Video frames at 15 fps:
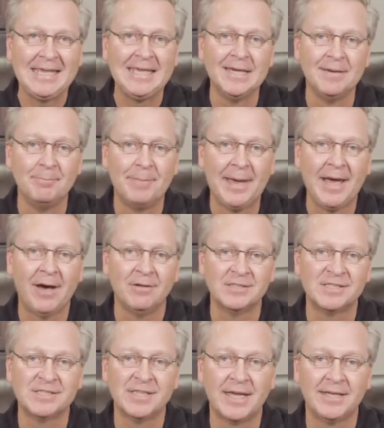E.M.
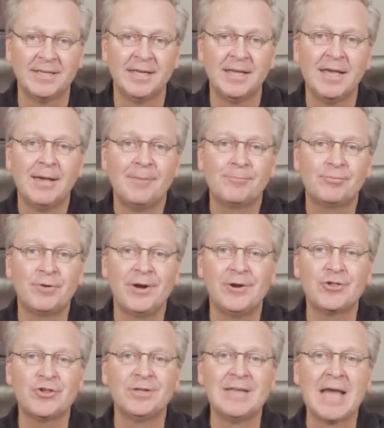Bounds said,
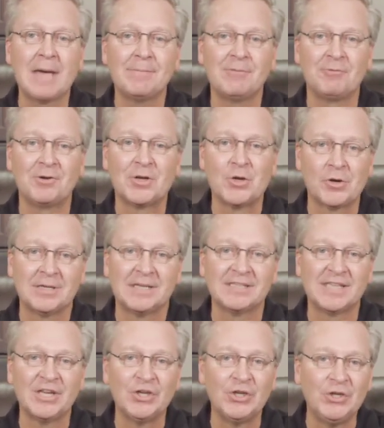prayer should not be regarded
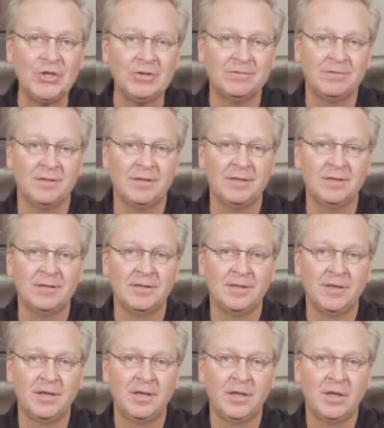as a duty
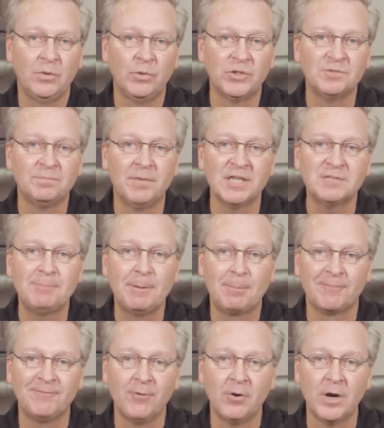which must
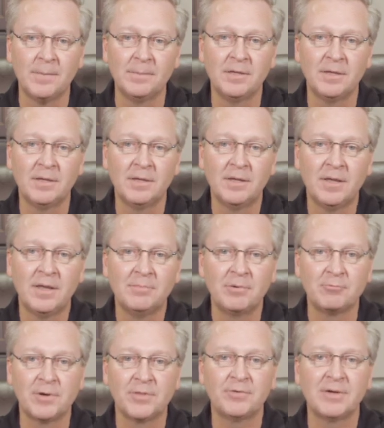be performed,
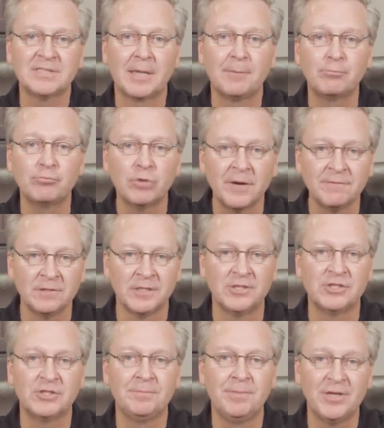but rather as a
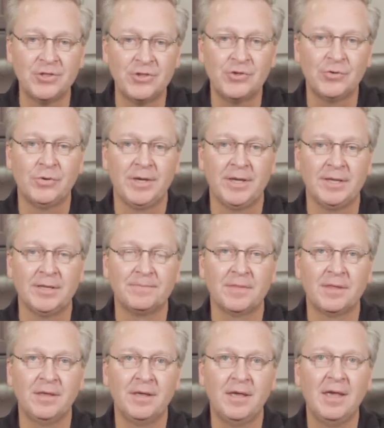privilege to be enjoyed,
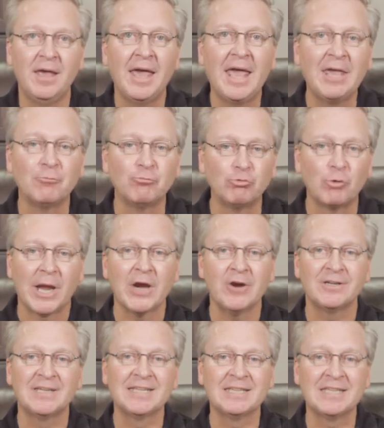a
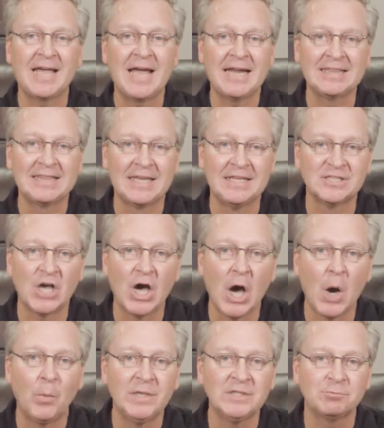rare delight that is
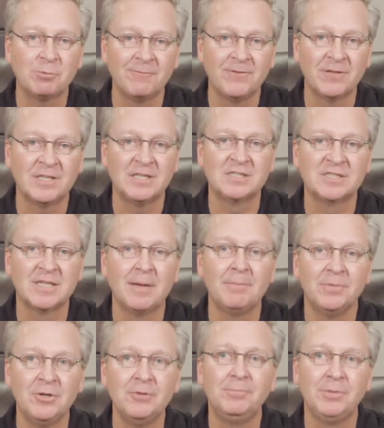always revealing
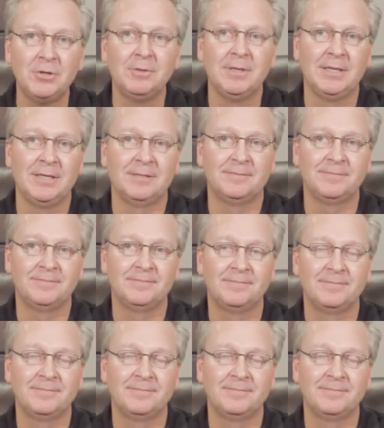some new beauty.